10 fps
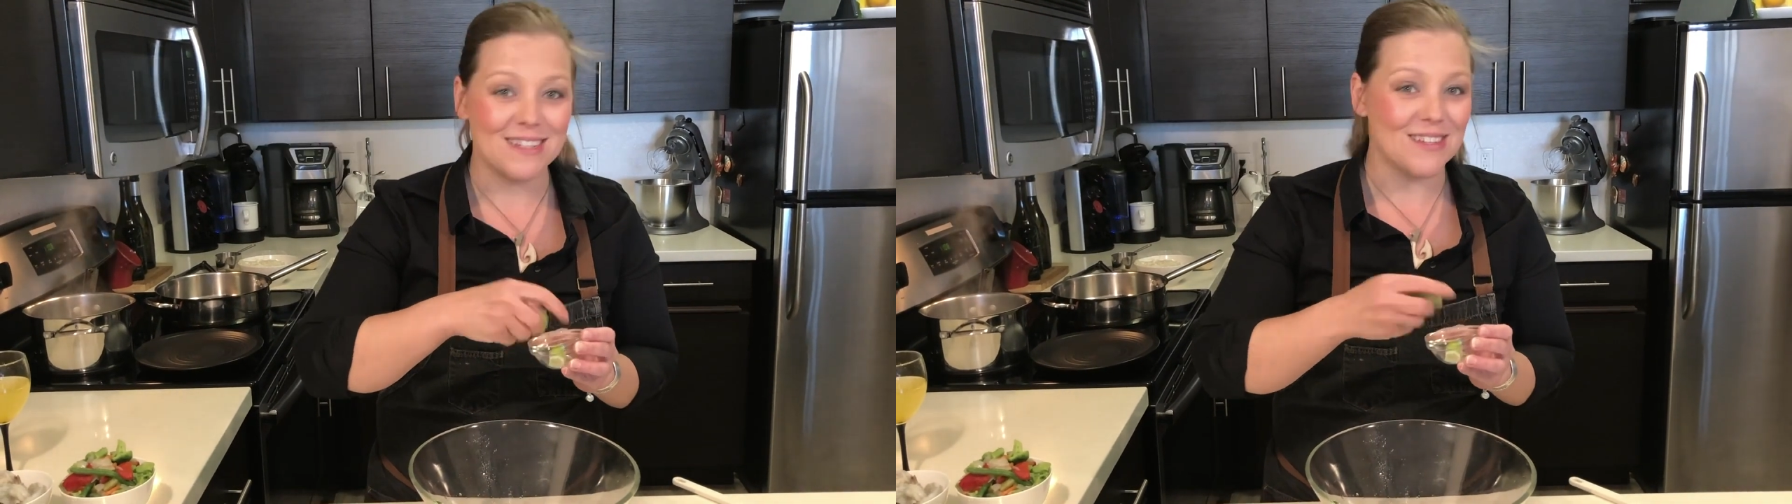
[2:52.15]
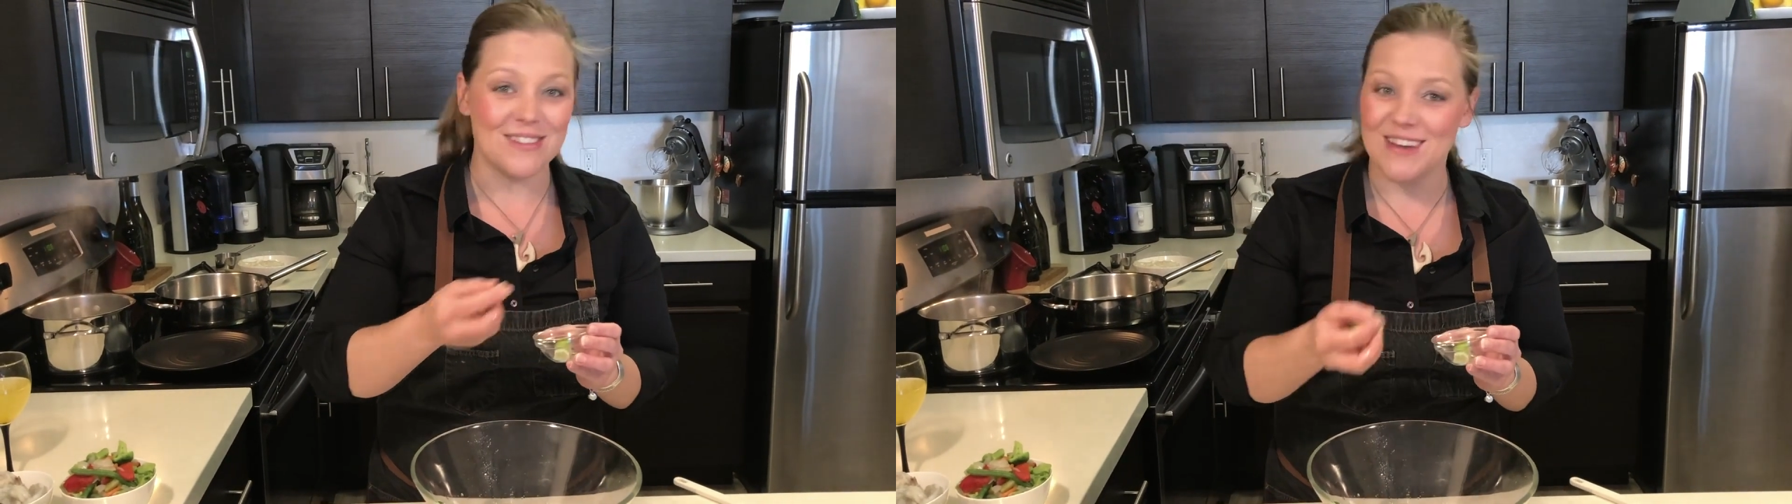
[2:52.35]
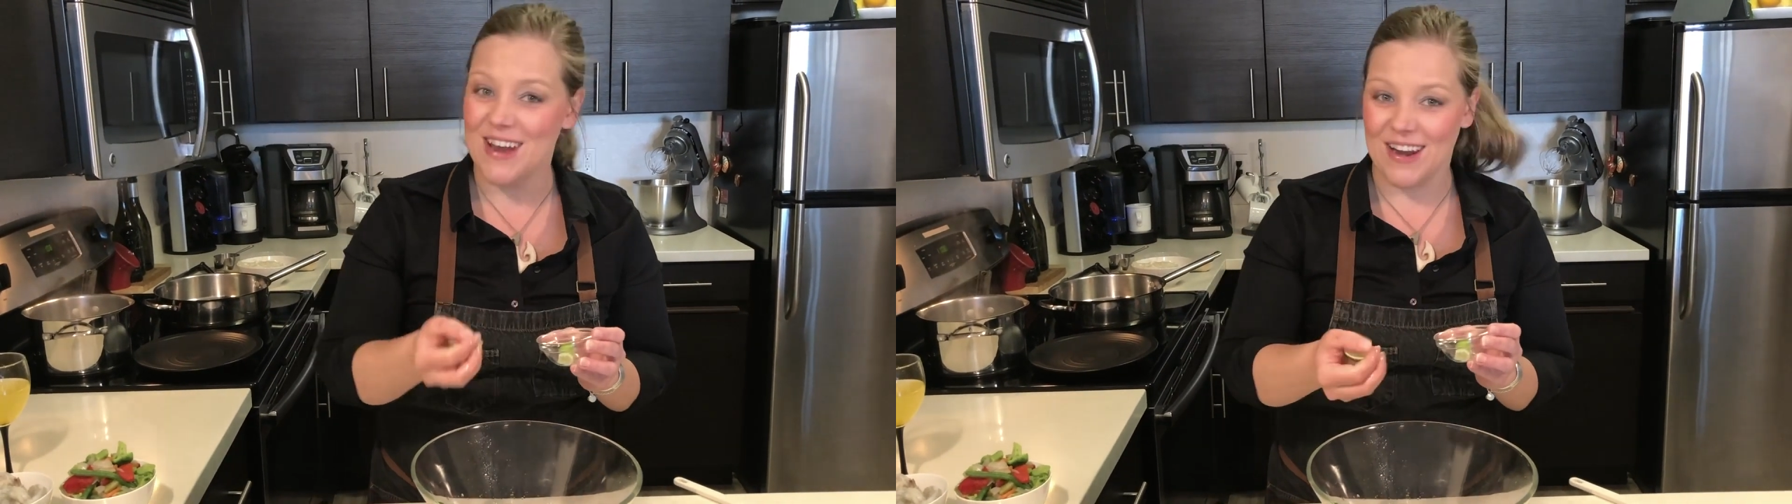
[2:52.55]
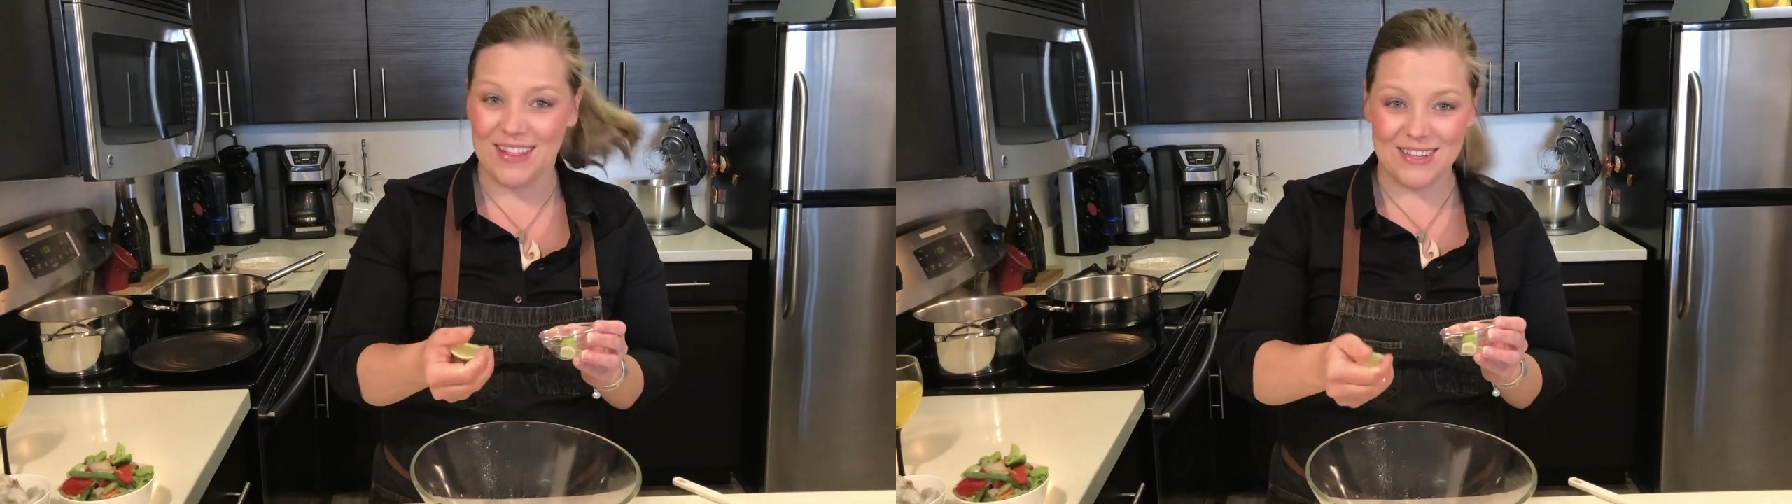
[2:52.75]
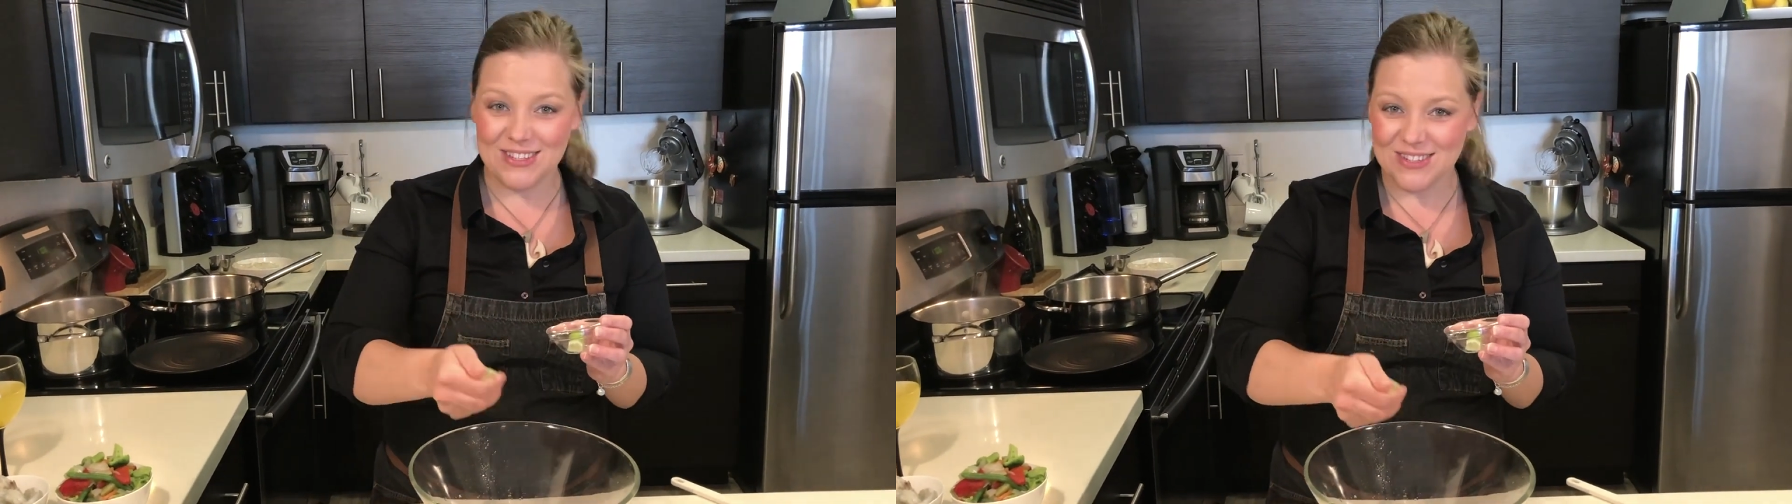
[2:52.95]
there's none
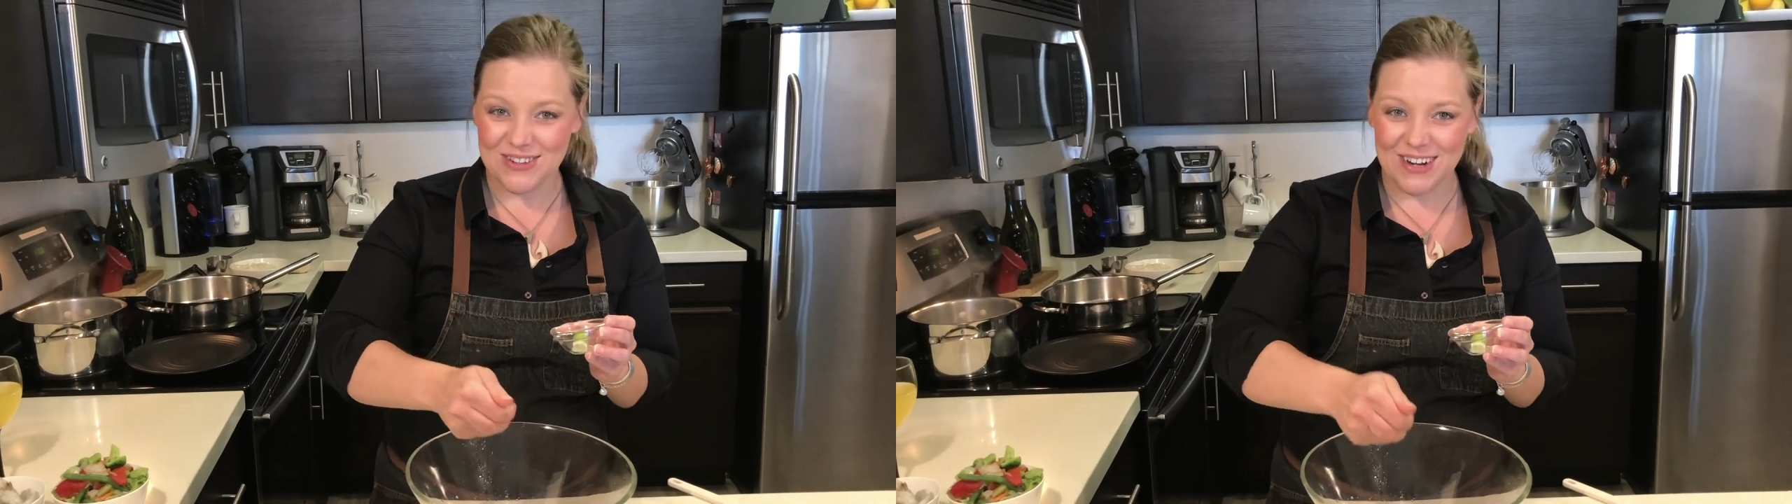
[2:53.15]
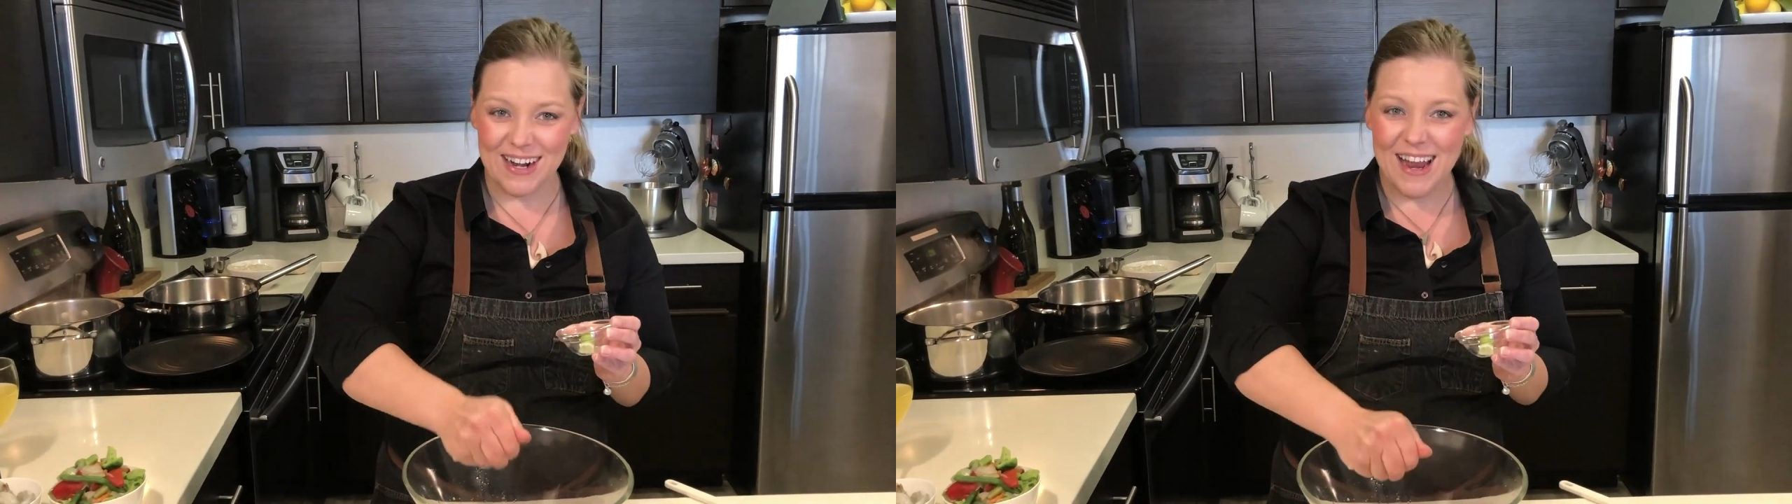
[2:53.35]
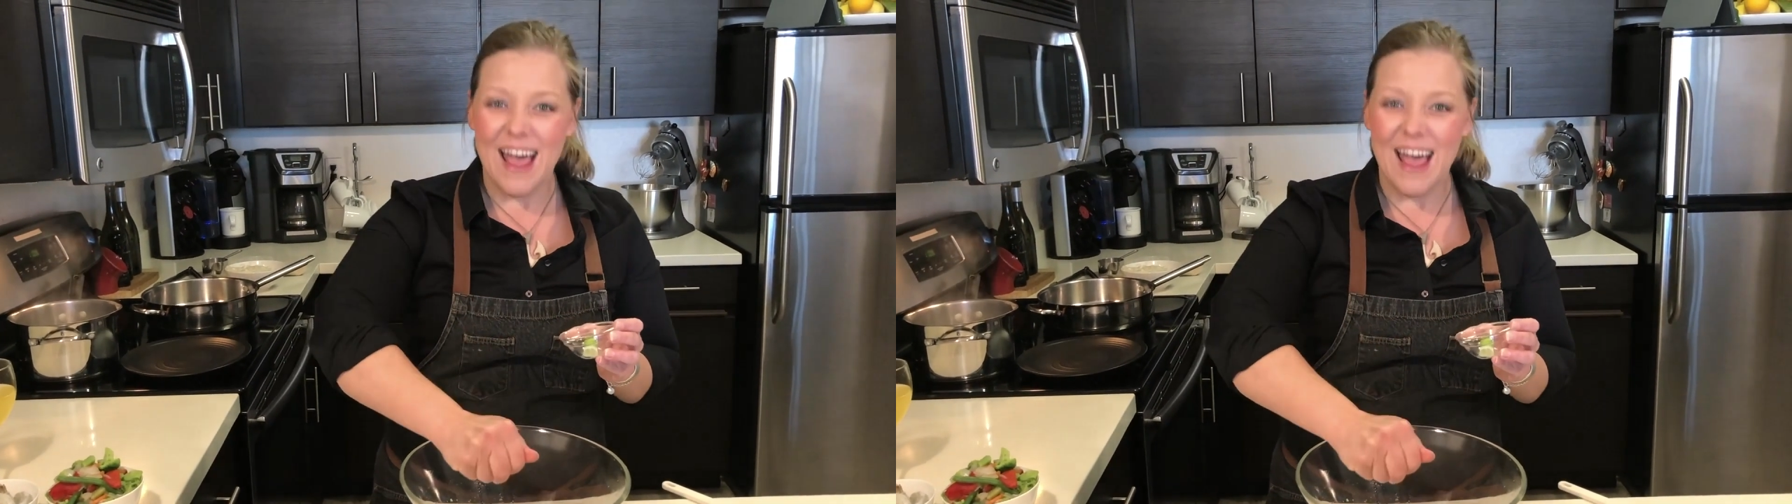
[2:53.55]
at the store.